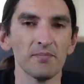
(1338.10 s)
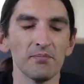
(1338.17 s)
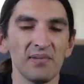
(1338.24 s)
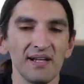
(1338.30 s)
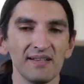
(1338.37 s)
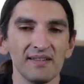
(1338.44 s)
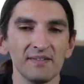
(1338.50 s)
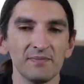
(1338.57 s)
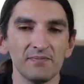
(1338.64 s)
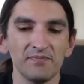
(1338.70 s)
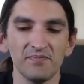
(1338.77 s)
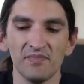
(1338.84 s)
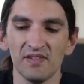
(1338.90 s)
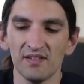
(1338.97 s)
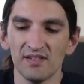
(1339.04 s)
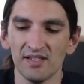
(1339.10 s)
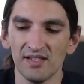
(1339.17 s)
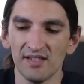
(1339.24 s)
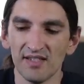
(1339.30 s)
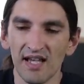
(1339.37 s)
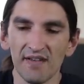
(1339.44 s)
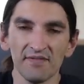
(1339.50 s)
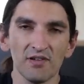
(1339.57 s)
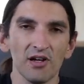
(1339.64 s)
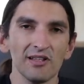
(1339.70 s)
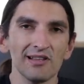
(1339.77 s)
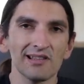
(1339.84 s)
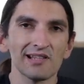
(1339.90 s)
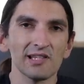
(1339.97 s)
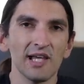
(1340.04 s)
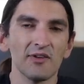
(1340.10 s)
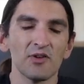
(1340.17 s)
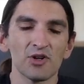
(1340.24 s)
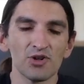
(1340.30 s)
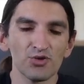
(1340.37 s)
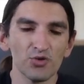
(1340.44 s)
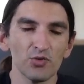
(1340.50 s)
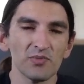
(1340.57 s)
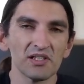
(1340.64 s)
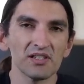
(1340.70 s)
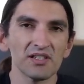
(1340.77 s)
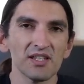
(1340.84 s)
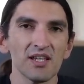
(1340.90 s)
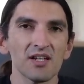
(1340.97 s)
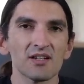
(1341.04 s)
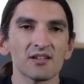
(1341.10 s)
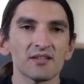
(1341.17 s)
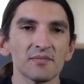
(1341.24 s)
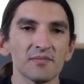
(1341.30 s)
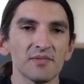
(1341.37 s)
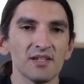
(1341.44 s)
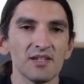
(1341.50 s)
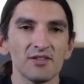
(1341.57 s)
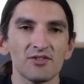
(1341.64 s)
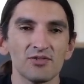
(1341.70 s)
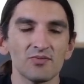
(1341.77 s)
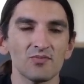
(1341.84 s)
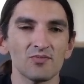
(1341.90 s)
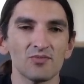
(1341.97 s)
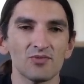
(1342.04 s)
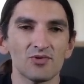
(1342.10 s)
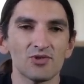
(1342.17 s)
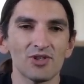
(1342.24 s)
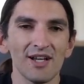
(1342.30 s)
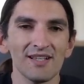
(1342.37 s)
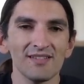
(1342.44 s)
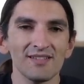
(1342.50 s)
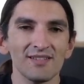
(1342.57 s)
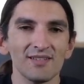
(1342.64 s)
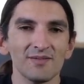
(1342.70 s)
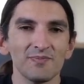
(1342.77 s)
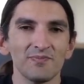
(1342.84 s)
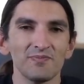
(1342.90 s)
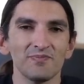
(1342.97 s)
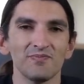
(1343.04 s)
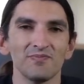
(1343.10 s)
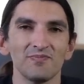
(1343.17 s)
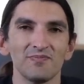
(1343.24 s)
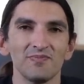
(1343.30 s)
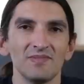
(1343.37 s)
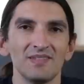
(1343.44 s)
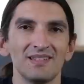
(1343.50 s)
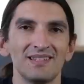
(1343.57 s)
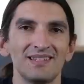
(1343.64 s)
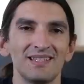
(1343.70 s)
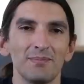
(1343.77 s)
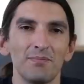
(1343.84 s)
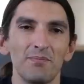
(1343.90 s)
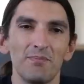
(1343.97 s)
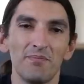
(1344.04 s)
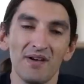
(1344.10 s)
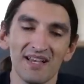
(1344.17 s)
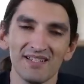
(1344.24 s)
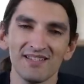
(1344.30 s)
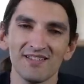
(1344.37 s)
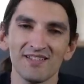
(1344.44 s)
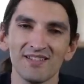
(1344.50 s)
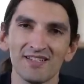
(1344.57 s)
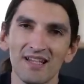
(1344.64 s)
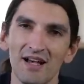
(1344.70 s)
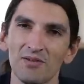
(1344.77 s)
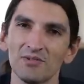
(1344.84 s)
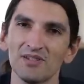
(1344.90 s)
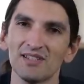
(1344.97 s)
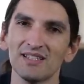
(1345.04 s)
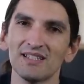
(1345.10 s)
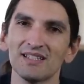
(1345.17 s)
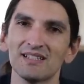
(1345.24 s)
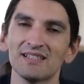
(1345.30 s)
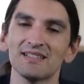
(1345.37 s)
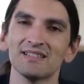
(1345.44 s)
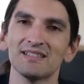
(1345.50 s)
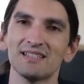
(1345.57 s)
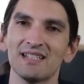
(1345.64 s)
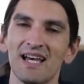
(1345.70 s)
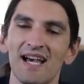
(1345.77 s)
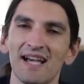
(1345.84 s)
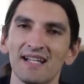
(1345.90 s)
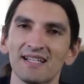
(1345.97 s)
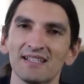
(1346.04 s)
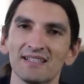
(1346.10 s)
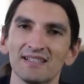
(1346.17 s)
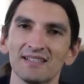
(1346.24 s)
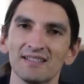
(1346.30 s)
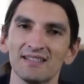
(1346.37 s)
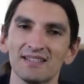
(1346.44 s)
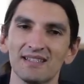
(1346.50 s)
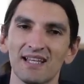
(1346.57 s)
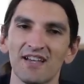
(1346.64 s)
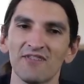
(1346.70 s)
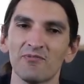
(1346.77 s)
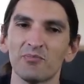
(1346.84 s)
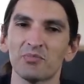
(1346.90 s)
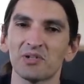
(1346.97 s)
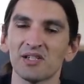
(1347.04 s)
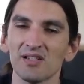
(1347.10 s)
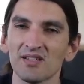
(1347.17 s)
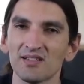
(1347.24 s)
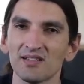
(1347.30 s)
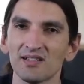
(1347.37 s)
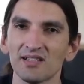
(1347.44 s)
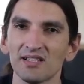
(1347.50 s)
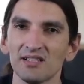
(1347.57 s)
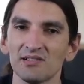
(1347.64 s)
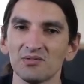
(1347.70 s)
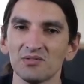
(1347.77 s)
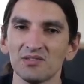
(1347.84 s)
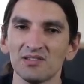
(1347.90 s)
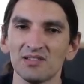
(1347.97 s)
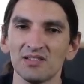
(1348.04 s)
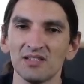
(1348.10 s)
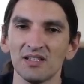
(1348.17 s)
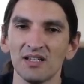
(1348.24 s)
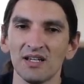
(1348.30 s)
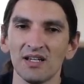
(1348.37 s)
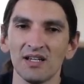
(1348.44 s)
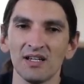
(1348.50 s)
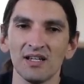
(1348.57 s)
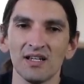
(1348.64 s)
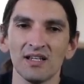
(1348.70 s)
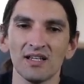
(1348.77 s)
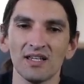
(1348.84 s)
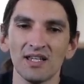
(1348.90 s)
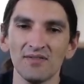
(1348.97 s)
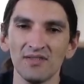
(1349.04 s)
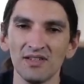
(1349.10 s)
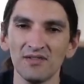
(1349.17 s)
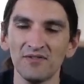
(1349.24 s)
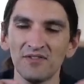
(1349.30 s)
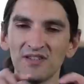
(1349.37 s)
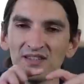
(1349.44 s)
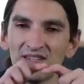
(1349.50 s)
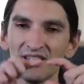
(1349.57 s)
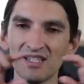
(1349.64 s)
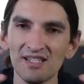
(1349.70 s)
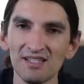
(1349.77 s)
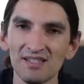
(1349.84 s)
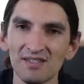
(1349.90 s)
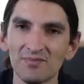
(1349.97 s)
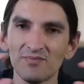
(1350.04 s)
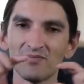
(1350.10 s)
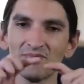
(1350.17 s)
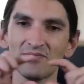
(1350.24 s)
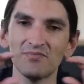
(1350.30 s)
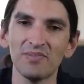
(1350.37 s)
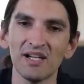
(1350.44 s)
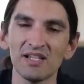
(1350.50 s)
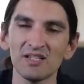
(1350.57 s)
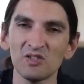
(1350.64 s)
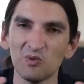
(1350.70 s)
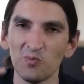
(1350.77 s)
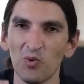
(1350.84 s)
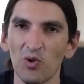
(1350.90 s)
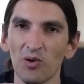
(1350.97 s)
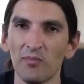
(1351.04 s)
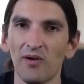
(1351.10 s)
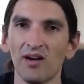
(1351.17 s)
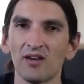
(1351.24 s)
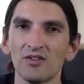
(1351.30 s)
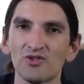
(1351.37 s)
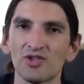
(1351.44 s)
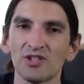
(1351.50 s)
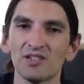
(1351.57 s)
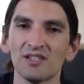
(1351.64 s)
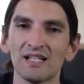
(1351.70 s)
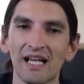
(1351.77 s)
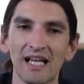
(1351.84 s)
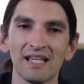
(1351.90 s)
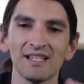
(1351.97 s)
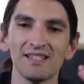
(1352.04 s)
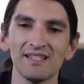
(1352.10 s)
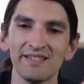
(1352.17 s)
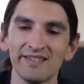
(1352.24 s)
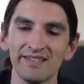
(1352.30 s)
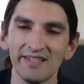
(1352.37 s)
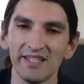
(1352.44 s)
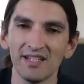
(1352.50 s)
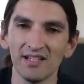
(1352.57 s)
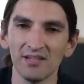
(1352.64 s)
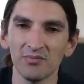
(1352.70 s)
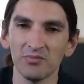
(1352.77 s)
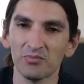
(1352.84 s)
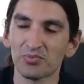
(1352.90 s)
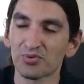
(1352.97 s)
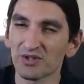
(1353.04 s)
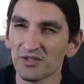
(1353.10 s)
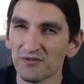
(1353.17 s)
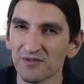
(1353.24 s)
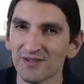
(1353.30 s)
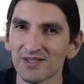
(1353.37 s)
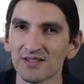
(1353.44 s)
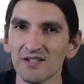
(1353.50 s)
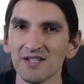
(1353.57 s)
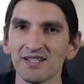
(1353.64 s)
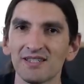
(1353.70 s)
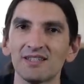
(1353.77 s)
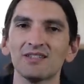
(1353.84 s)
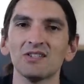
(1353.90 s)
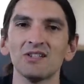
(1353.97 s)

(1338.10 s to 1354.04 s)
but since I've got Ladder Schumann here, it's just the best sounding D A C that I've personally owned. Even if it is by a small margin, I still prefer it.